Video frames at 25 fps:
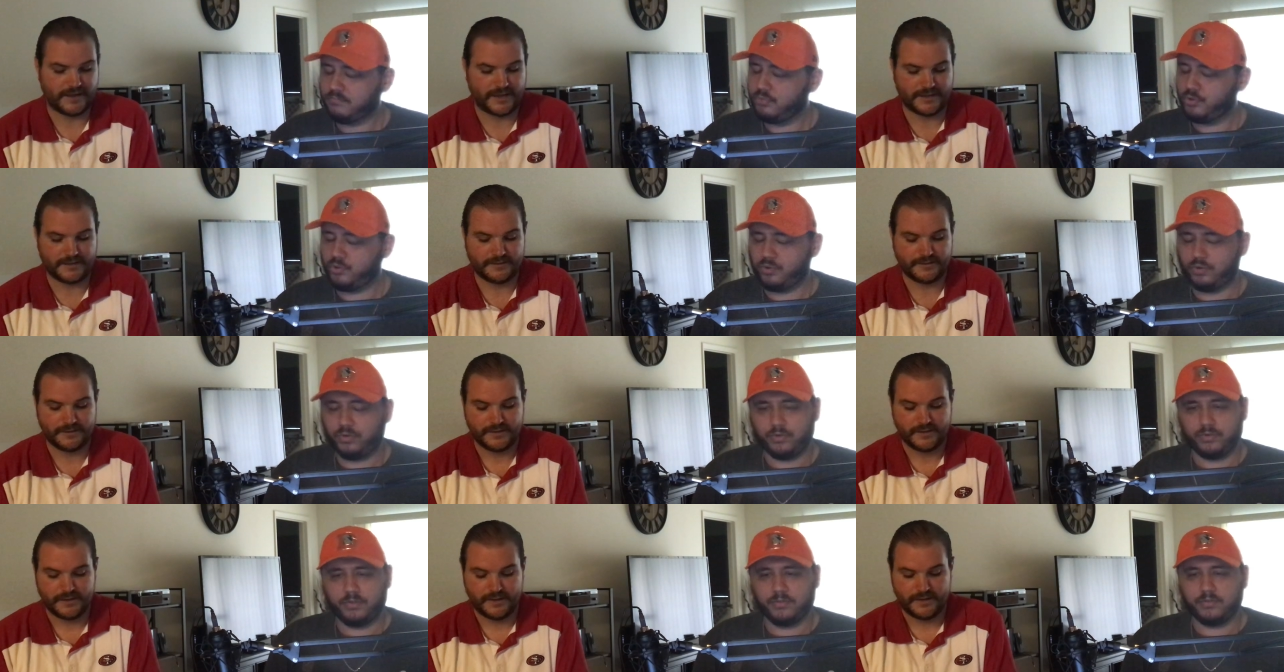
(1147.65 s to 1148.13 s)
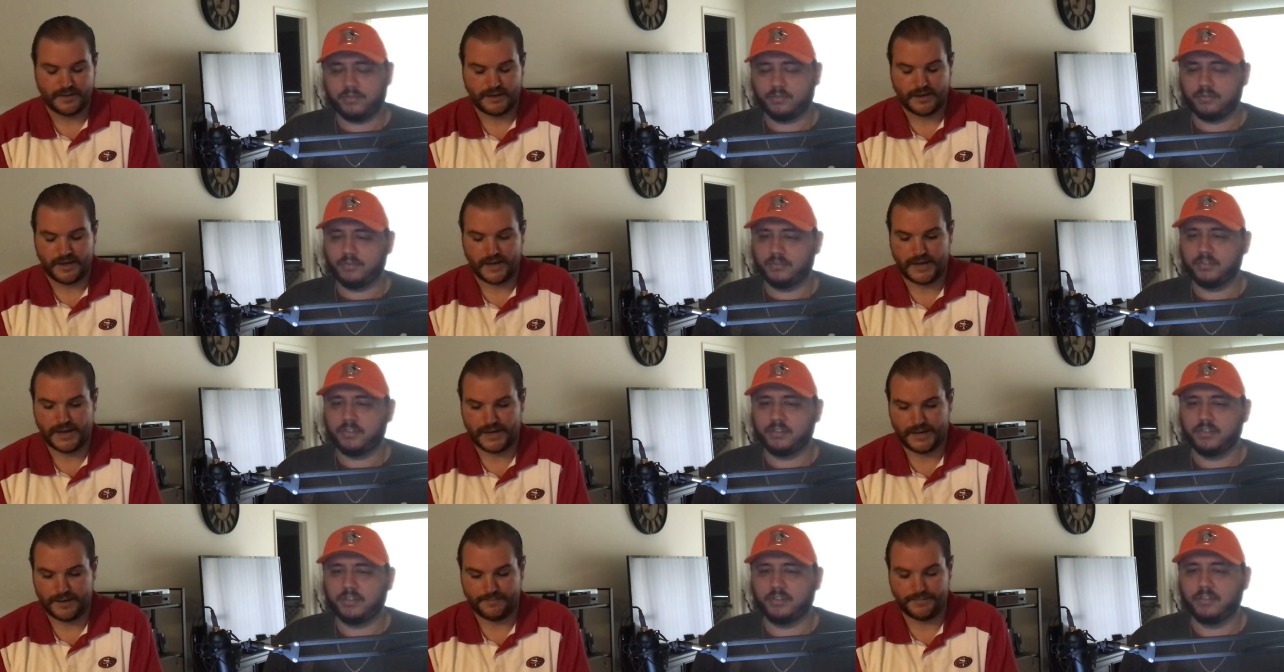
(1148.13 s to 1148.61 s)
Speaker 1: end.
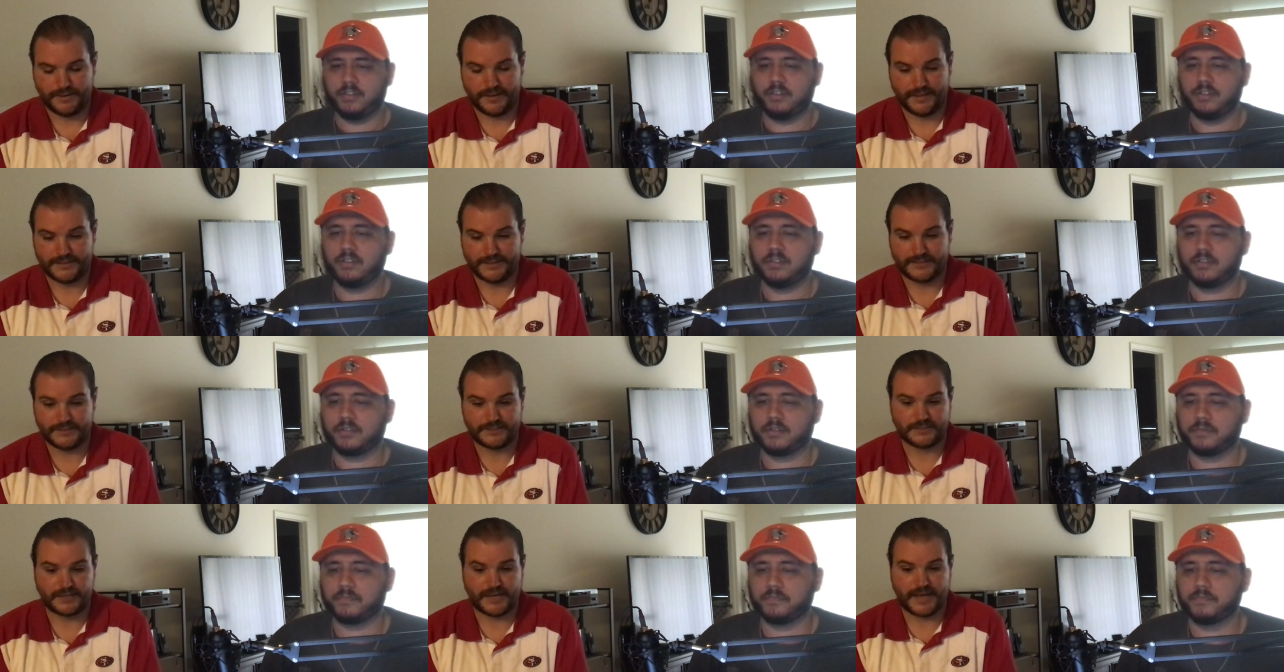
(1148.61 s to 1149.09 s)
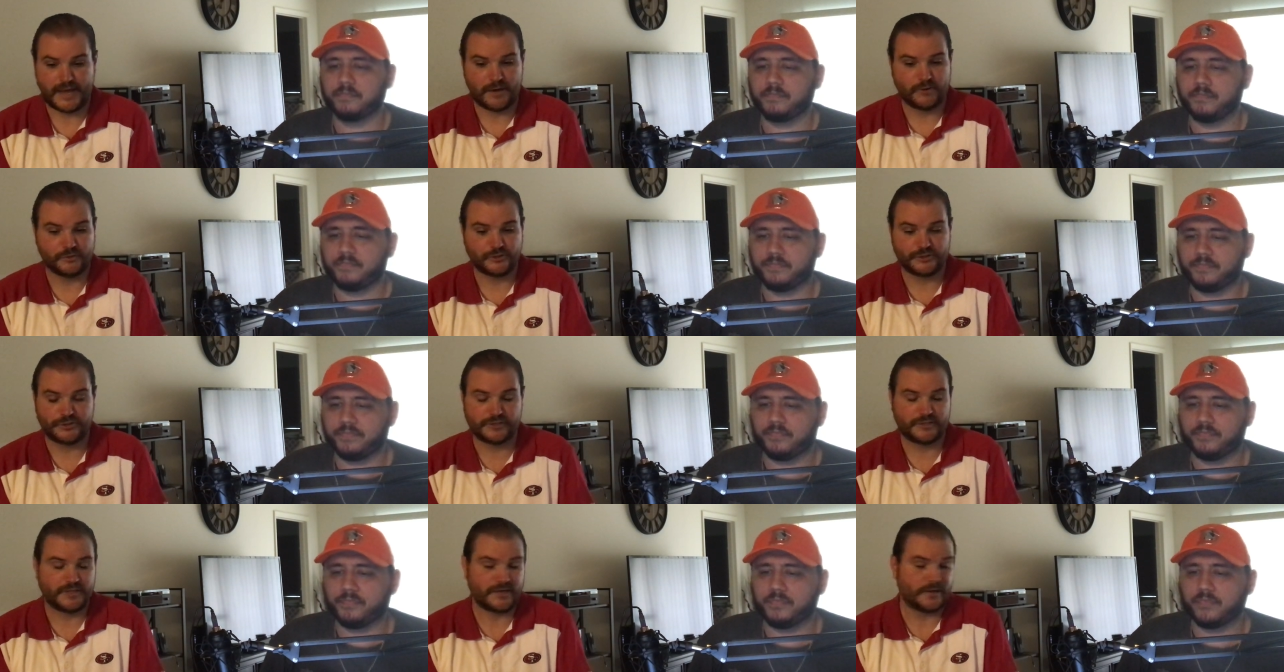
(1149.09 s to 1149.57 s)
Um, and this is a guy
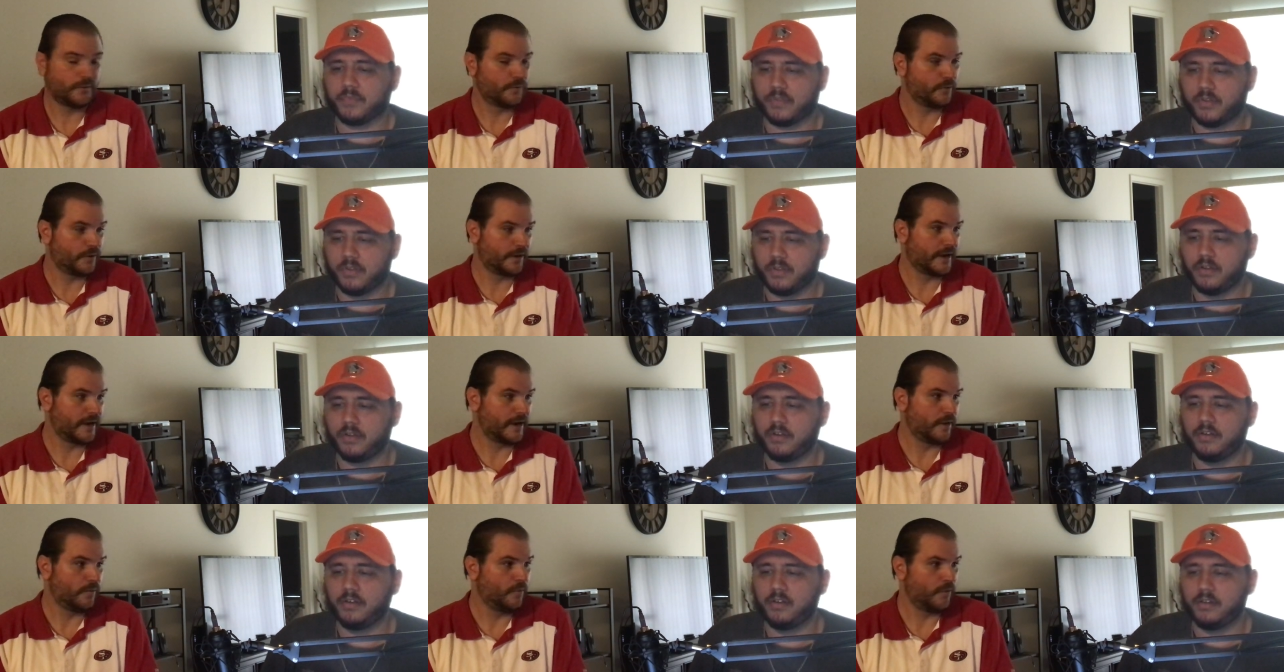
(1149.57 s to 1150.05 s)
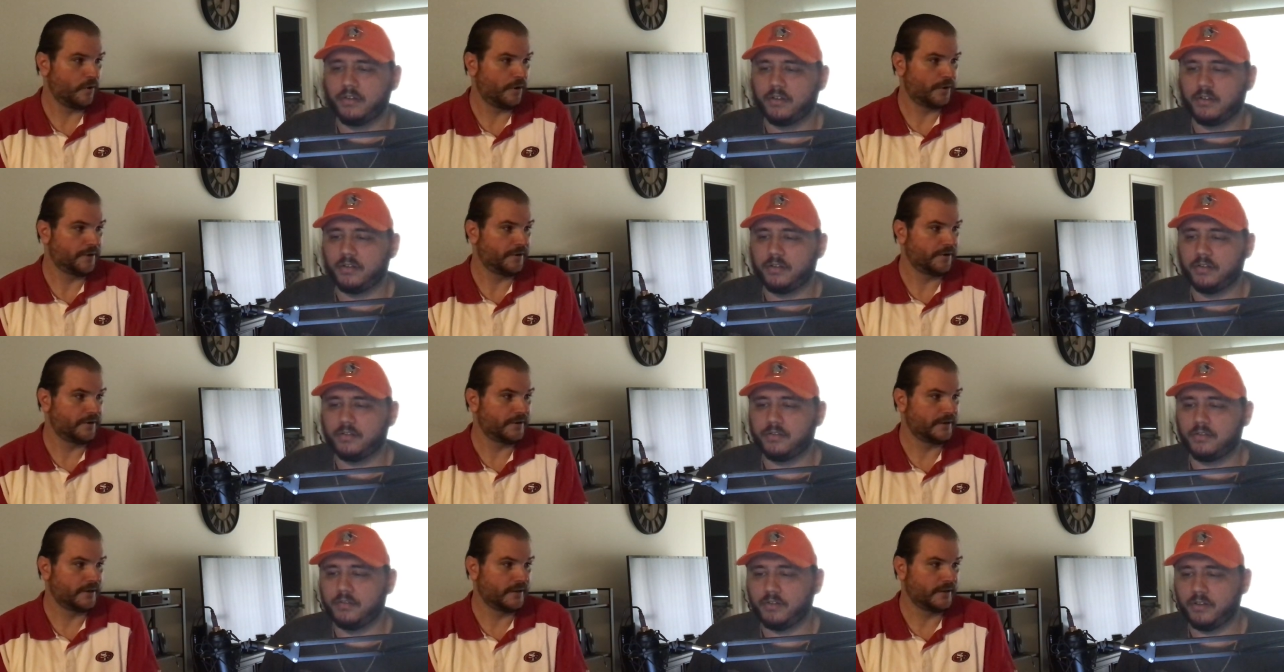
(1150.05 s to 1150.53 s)
who's just not a workout warrior.